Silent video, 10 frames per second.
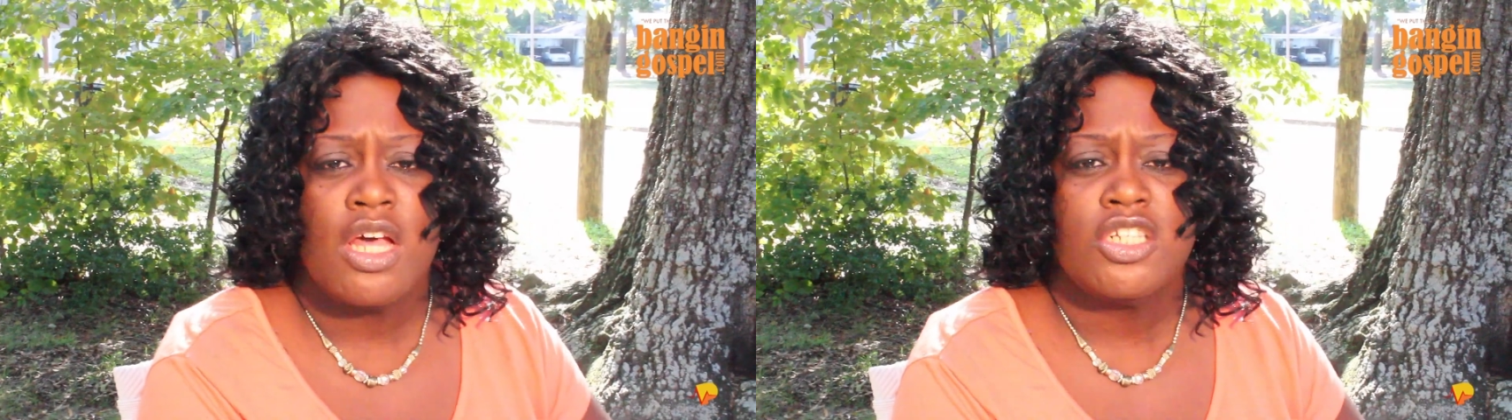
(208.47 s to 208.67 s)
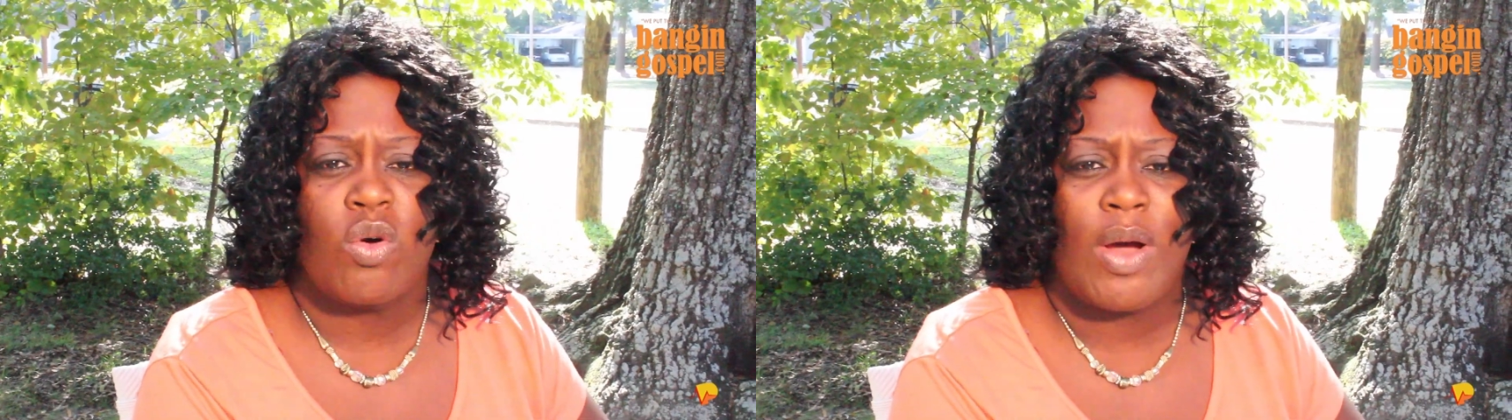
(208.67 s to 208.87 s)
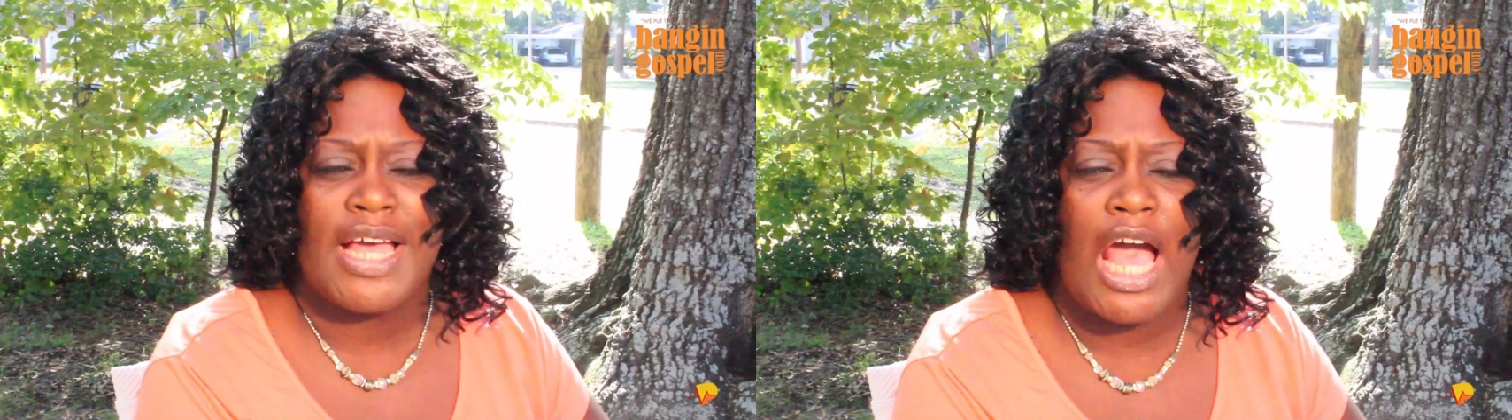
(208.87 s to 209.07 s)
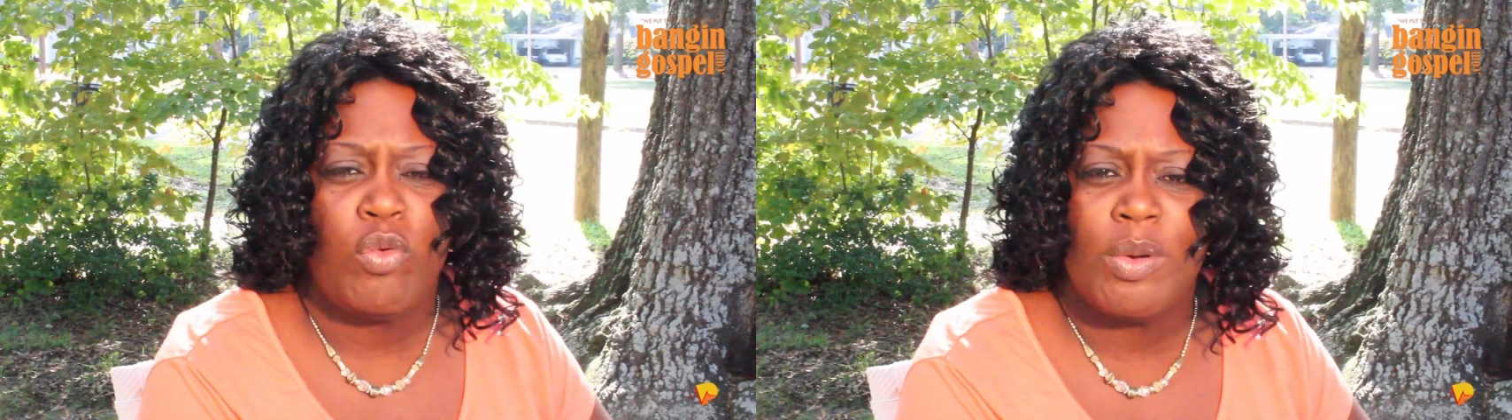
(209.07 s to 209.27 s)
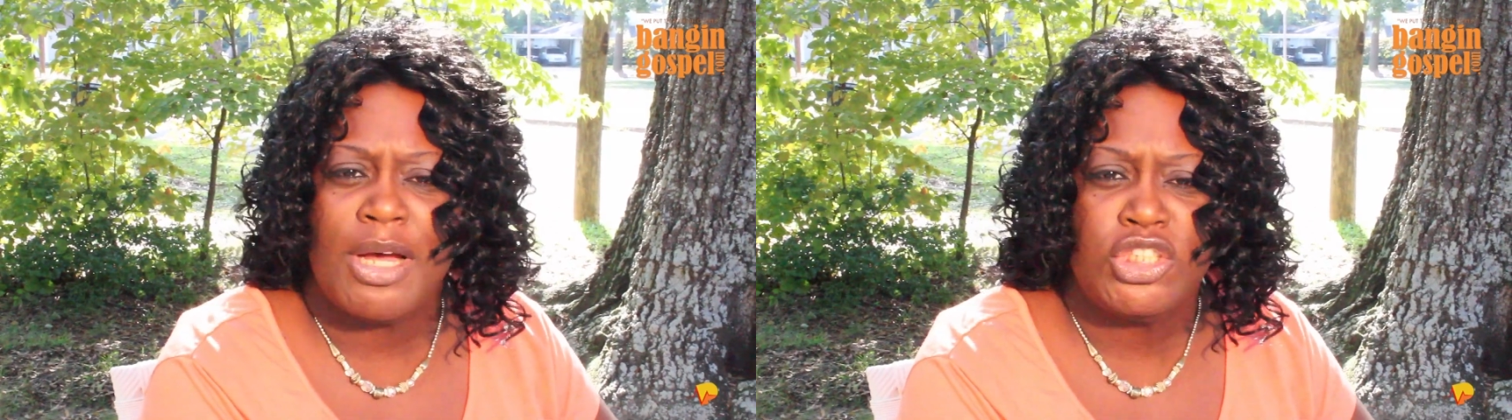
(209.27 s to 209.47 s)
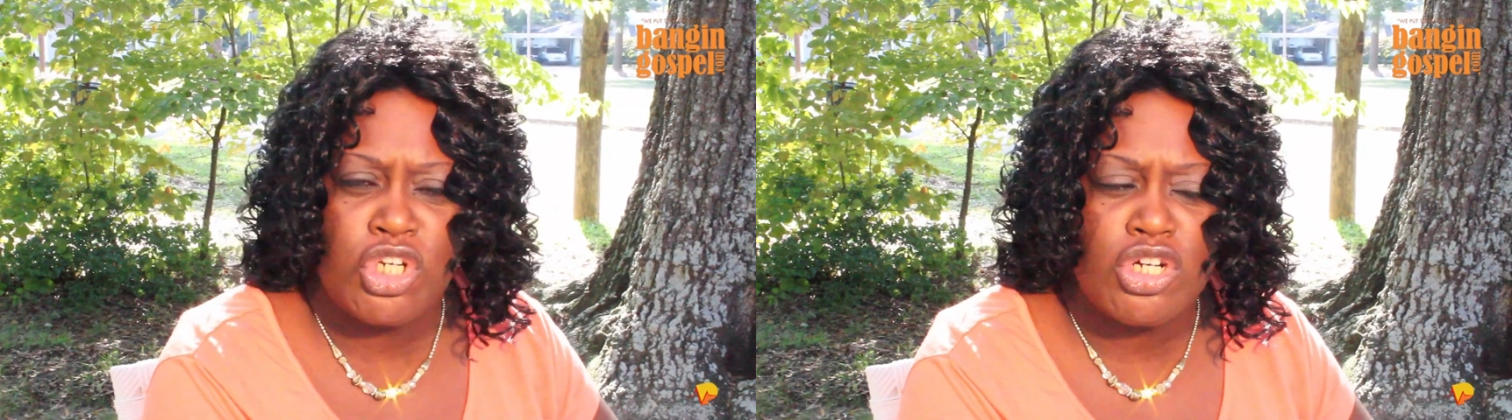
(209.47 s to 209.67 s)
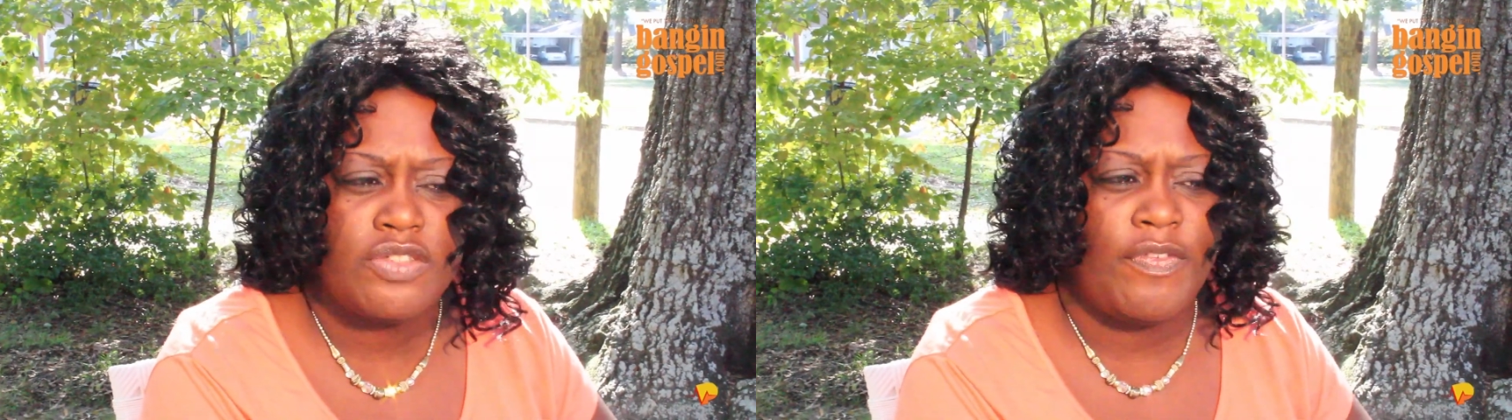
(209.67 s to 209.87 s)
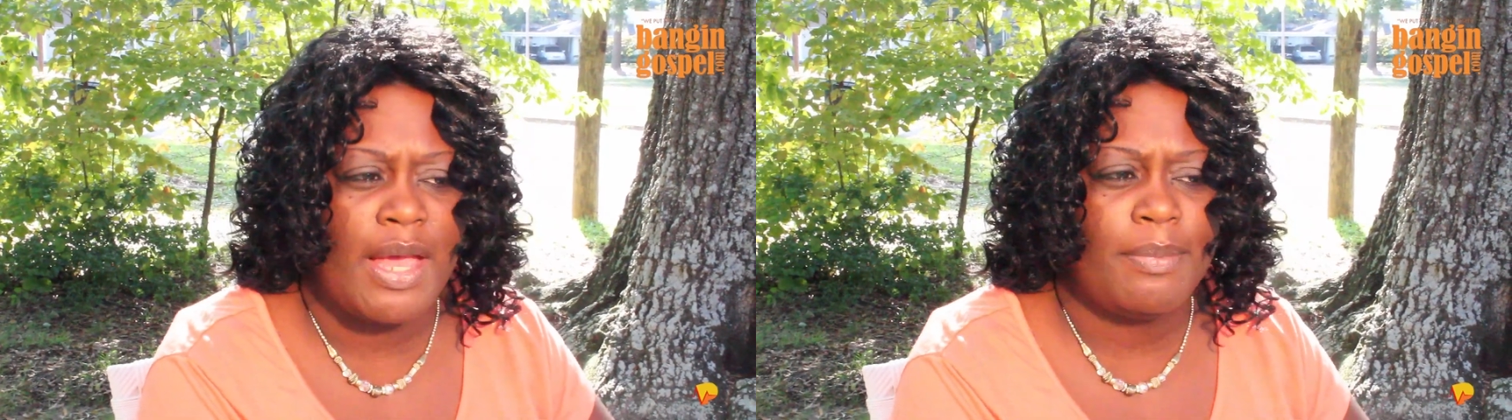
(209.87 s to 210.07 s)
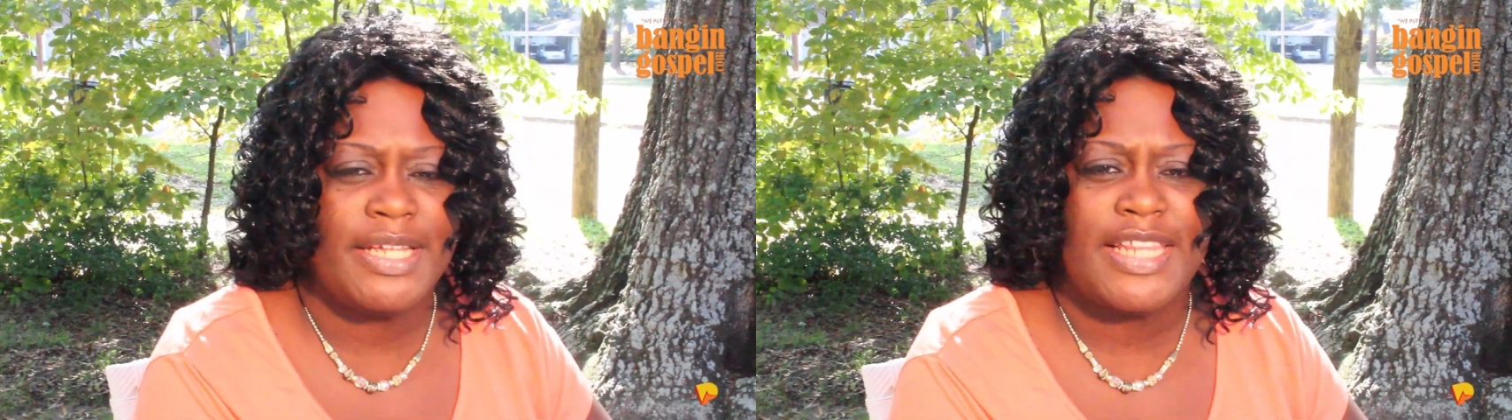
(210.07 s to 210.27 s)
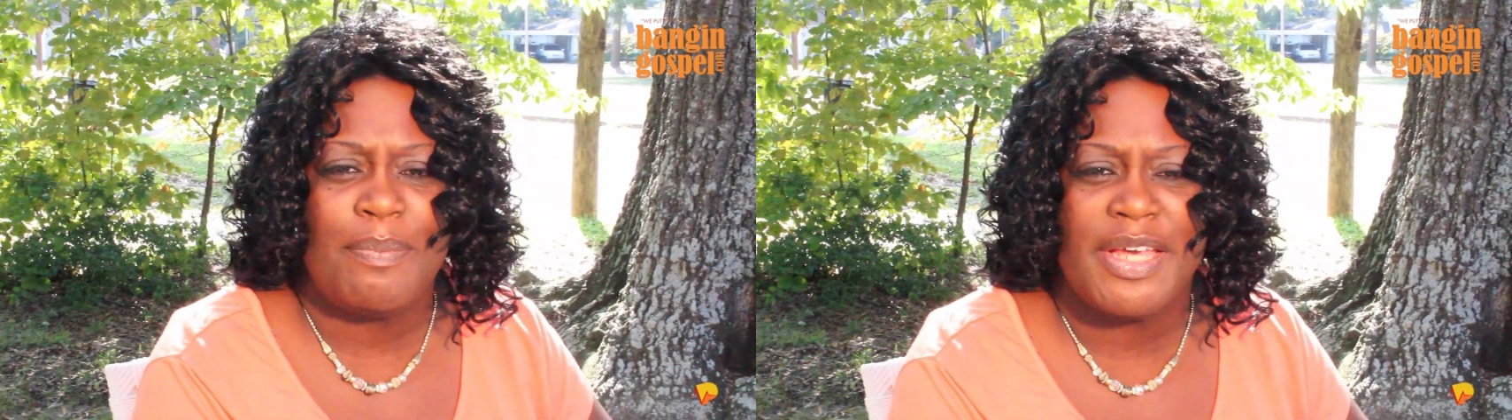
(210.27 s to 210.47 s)
So I got with my church family
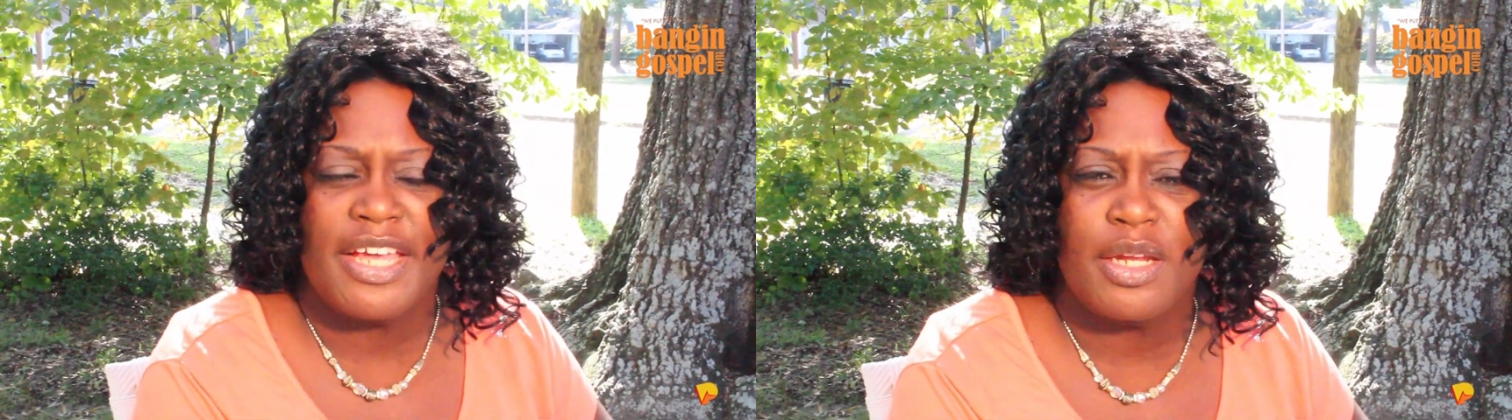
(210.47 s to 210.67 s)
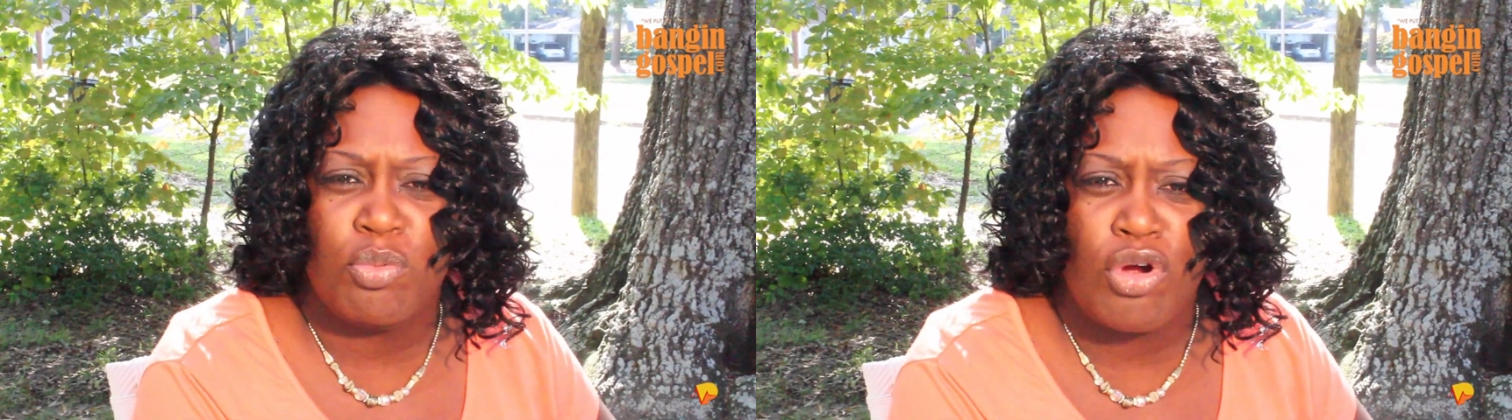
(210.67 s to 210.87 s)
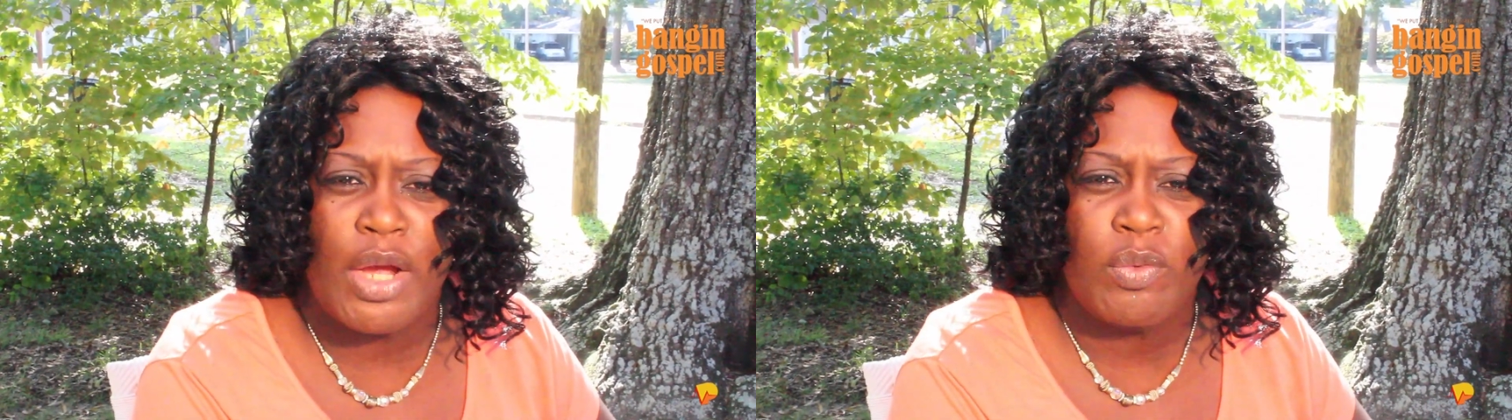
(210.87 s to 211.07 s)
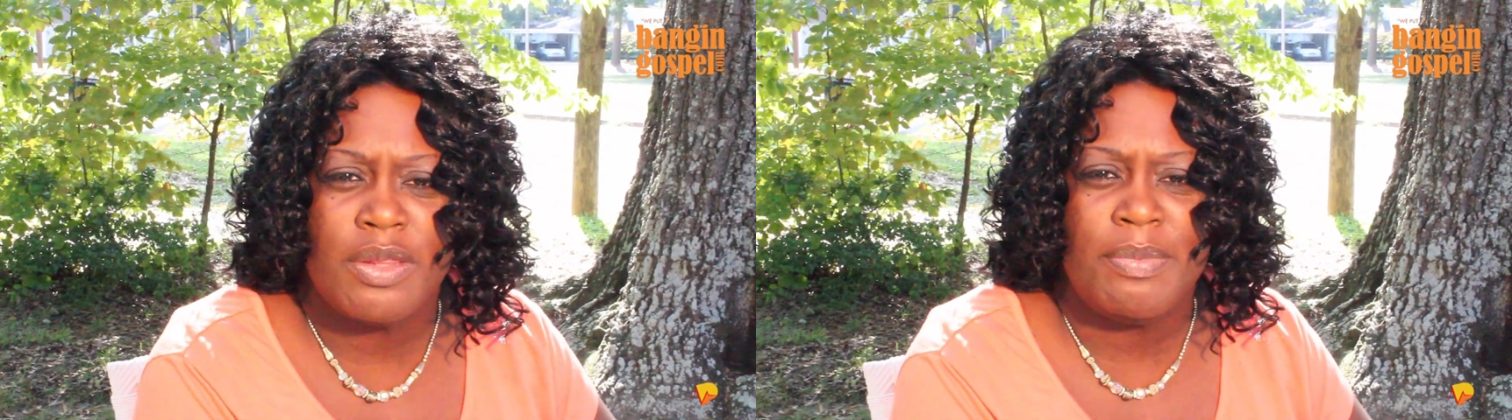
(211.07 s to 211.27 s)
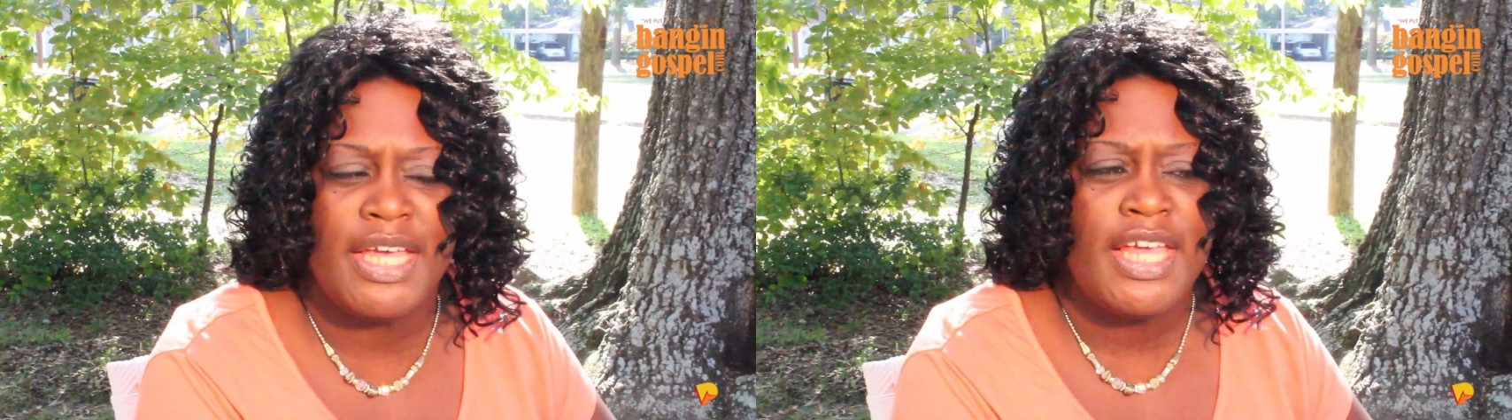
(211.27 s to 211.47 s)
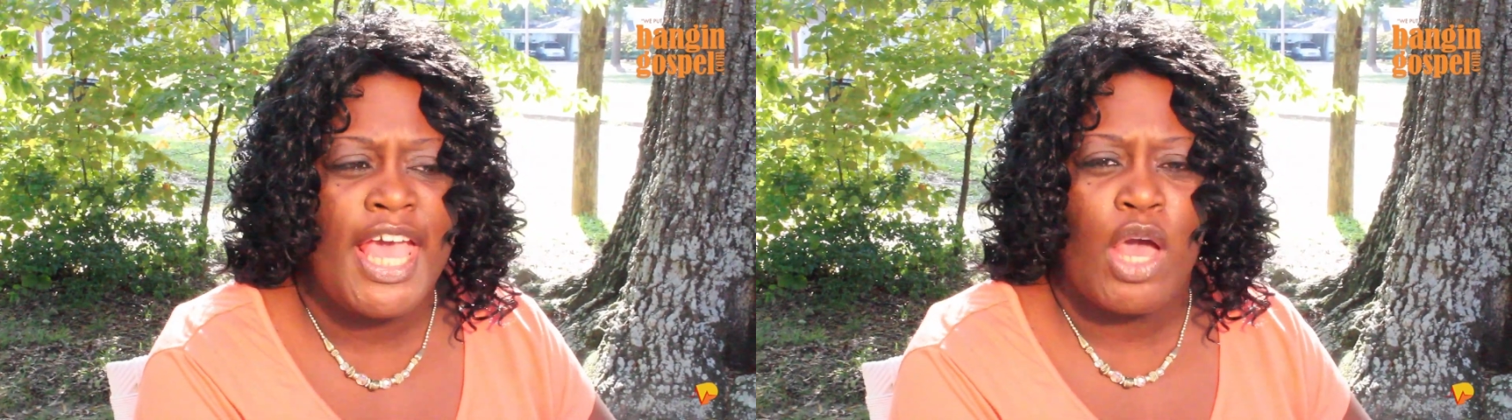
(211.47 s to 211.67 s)
and they began to pray with me